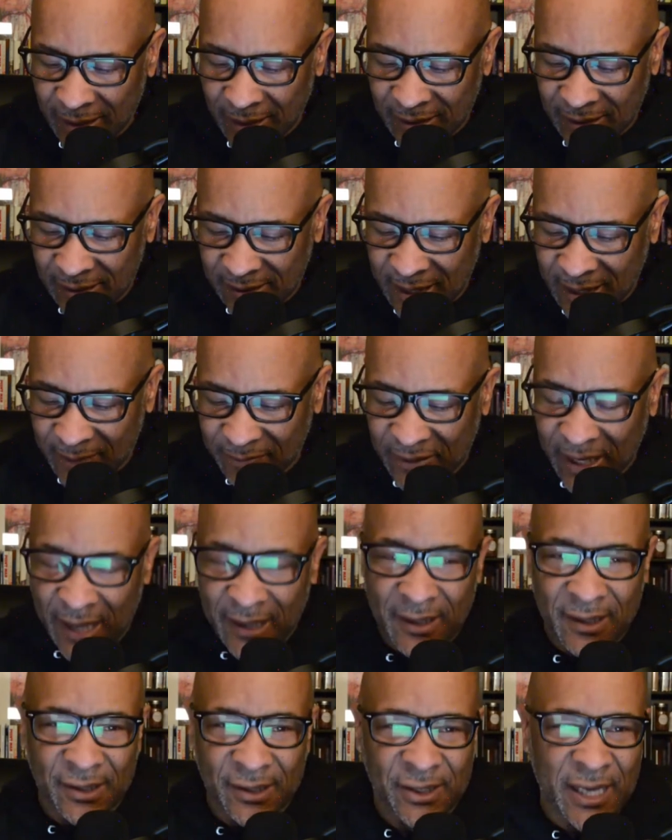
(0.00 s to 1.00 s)
Just type that in
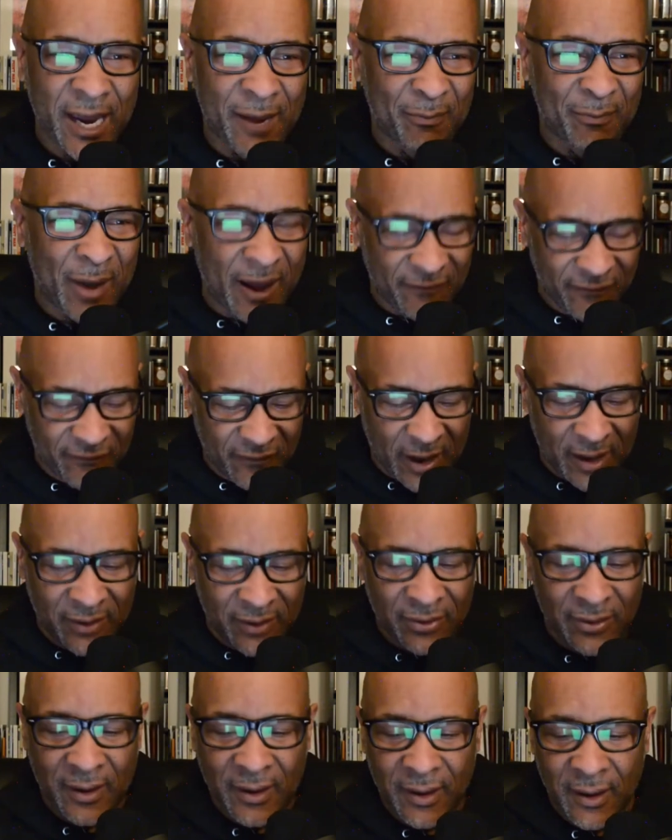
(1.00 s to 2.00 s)
the chat by faith
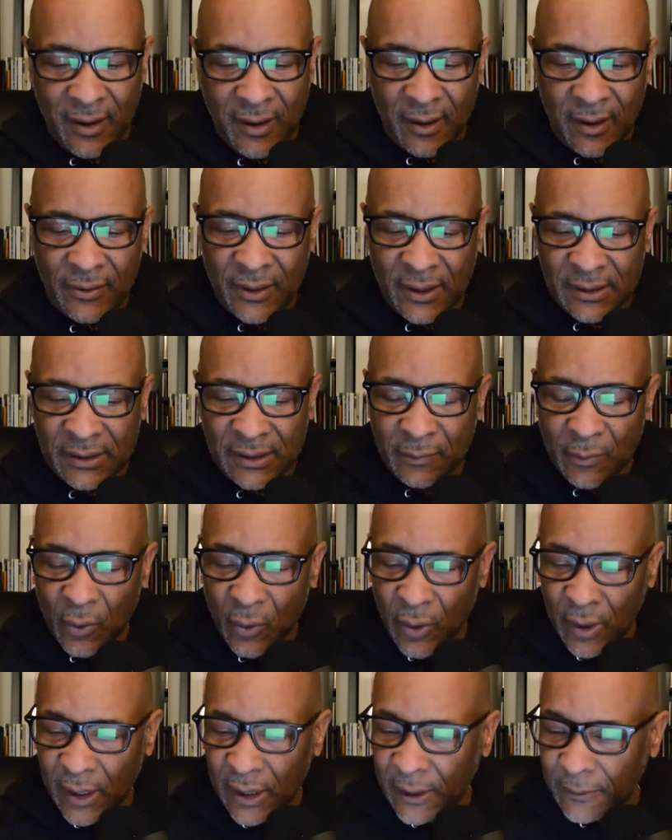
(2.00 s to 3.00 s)
this
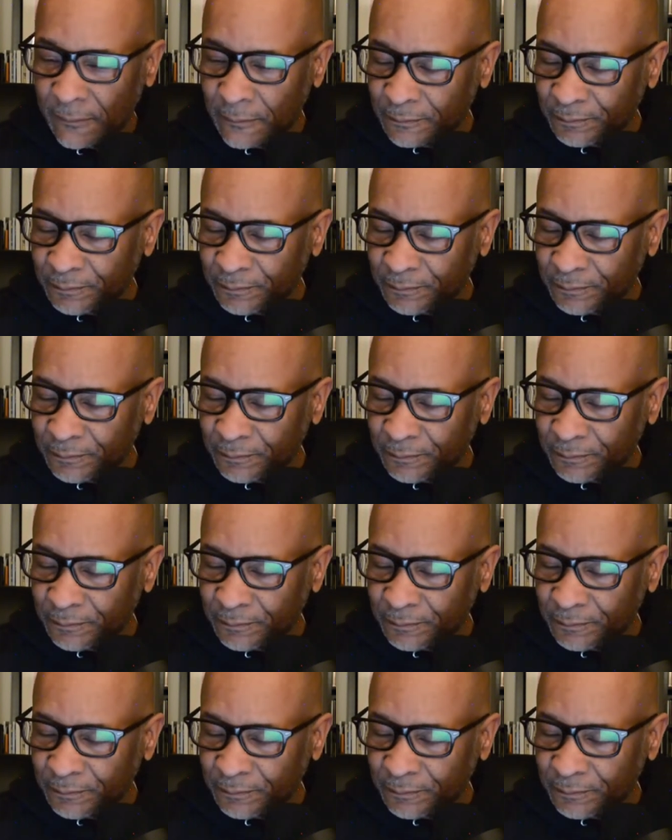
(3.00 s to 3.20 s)
morning.